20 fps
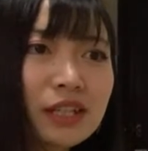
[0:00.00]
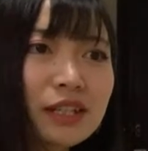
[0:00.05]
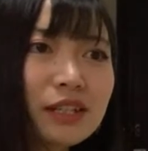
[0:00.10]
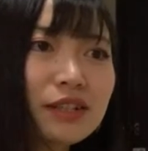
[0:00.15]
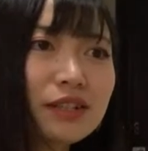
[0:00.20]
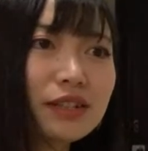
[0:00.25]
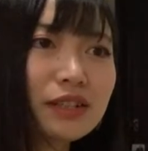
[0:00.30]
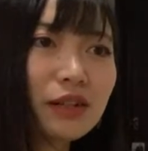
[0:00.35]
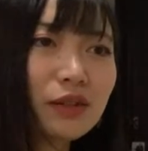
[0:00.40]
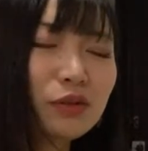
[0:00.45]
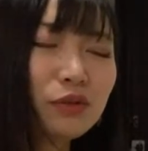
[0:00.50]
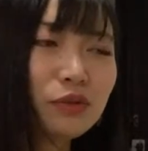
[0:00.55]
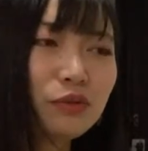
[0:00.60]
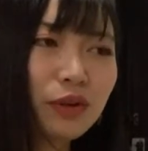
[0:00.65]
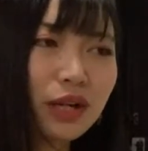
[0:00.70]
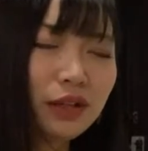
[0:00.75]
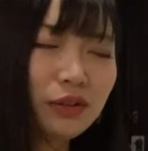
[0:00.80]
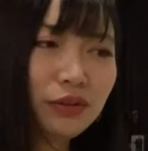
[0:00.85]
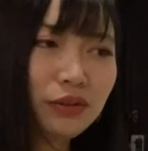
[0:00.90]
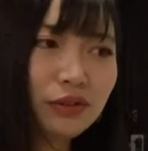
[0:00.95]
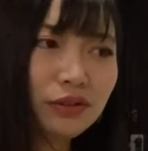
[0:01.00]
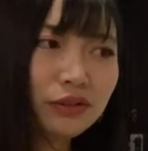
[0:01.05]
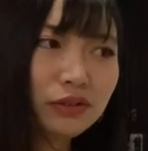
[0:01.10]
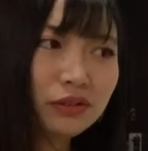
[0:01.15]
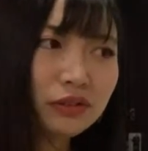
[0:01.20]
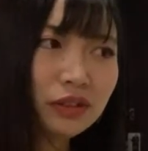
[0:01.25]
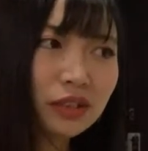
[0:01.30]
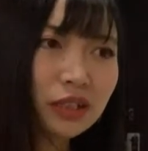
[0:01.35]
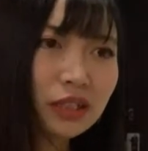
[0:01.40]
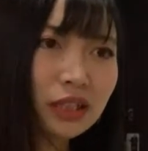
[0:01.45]
So when
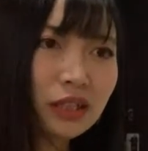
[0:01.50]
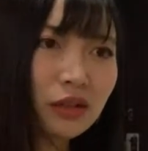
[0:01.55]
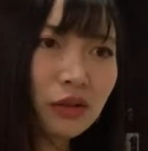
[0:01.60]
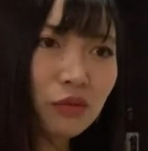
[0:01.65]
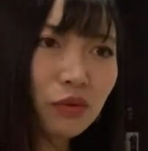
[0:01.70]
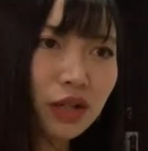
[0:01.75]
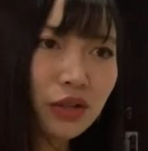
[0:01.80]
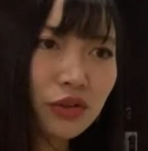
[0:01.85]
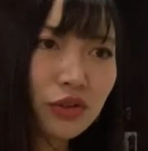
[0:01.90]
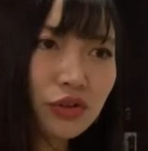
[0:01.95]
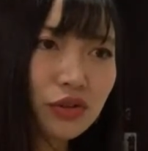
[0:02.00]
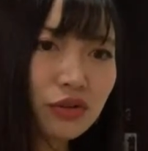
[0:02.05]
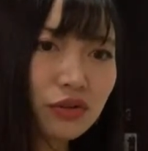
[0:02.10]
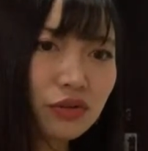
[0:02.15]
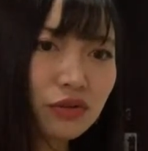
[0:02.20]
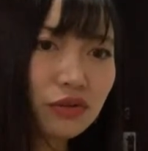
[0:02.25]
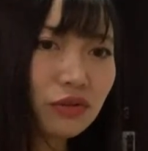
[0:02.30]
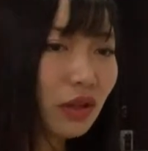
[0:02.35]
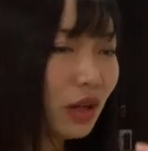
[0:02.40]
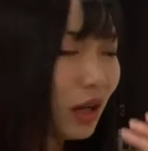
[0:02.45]
you want to,